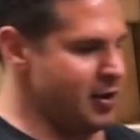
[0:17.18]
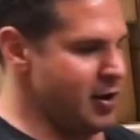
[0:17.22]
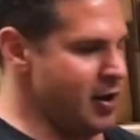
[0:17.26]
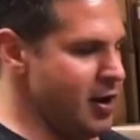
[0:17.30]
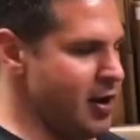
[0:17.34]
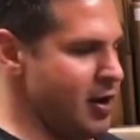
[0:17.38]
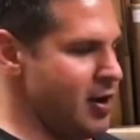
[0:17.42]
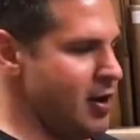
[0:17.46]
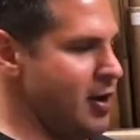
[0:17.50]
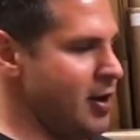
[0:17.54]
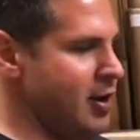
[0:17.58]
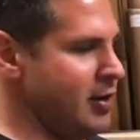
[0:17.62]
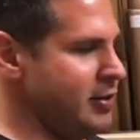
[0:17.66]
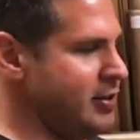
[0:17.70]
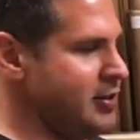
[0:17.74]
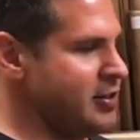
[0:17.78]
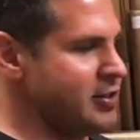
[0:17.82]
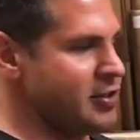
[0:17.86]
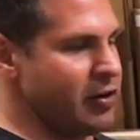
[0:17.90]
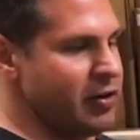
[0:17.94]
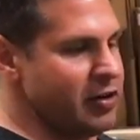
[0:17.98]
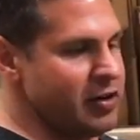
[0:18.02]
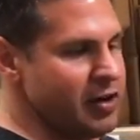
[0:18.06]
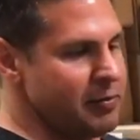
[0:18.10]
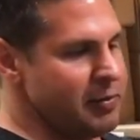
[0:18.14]
This
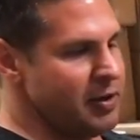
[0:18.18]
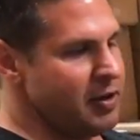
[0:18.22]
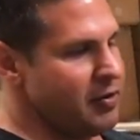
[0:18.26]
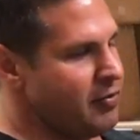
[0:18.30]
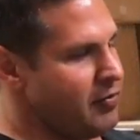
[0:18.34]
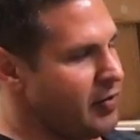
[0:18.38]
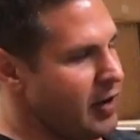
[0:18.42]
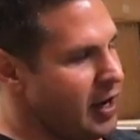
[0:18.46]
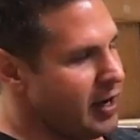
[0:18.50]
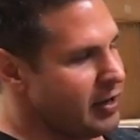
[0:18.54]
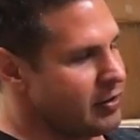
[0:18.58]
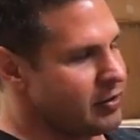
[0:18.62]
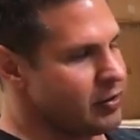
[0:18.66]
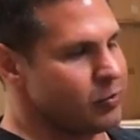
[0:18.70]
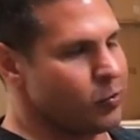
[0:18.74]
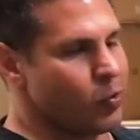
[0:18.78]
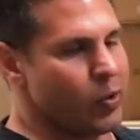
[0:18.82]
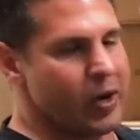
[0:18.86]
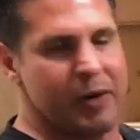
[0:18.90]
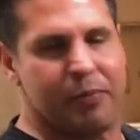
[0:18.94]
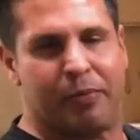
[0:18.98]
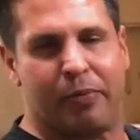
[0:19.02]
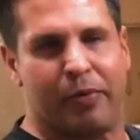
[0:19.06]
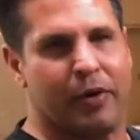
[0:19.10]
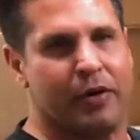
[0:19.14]
is our Biofactor
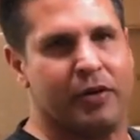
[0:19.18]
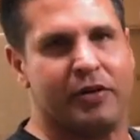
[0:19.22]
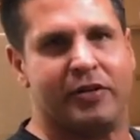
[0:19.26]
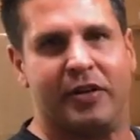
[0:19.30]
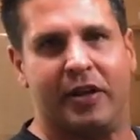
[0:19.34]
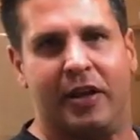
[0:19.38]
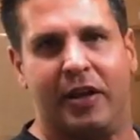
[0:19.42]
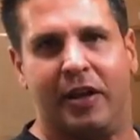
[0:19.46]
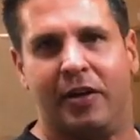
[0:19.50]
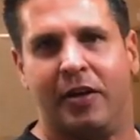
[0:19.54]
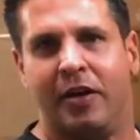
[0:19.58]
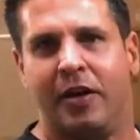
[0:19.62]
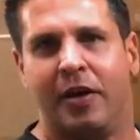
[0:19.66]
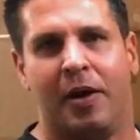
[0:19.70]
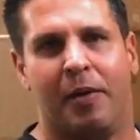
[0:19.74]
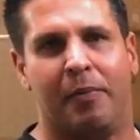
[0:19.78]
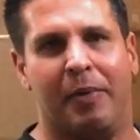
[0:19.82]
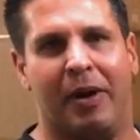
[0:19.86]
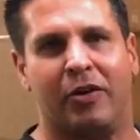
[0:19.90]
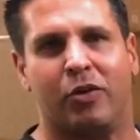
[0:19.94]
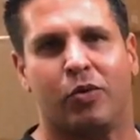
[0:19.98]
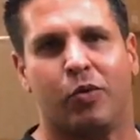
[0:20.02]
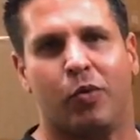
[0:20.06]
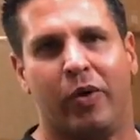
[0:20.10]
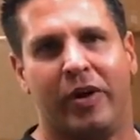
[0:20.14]
whey protein,
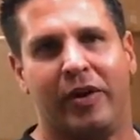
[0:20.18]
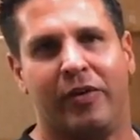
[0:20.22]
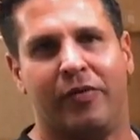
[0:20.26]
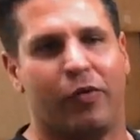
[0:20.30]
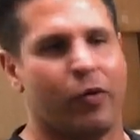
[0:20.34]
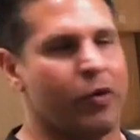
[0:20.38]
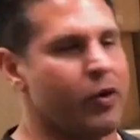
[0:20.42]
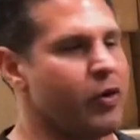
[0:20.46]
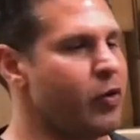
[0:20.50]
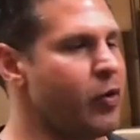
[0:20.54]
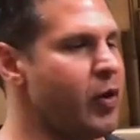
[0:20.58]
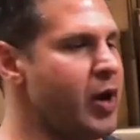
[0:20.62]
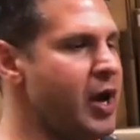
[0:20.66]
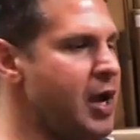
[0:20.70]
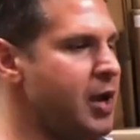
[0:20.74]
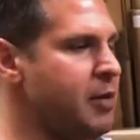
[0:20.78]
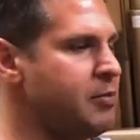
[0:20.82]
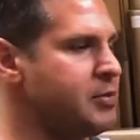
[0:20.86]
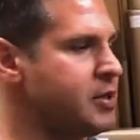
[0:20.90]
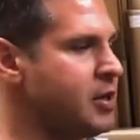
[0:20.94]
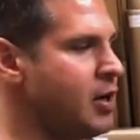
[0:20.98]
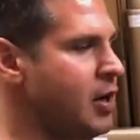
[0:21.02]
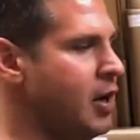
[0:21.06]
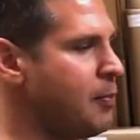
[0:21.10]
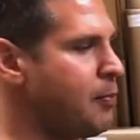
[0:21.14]
about 24
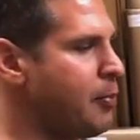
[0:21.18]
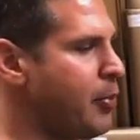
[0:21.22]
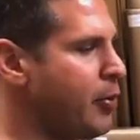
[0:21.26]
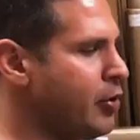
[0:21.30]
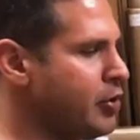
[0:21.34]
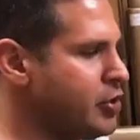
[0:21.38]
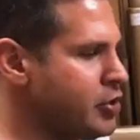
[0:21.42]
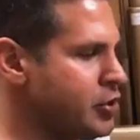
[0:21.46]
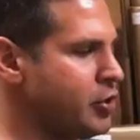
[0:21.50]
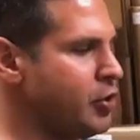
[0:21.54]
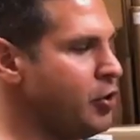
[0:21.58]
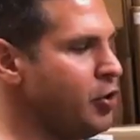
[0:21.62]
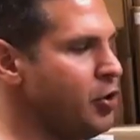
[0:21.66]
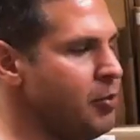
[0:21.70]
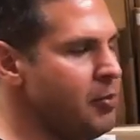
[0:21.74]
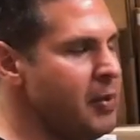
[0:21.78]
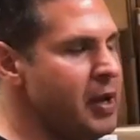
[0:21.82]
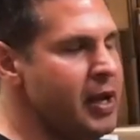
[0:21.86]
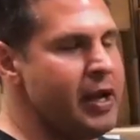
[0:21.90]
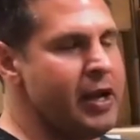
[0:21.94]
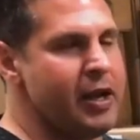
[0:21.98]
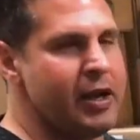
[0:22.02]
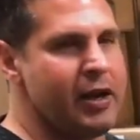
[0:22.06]
grams per scoop.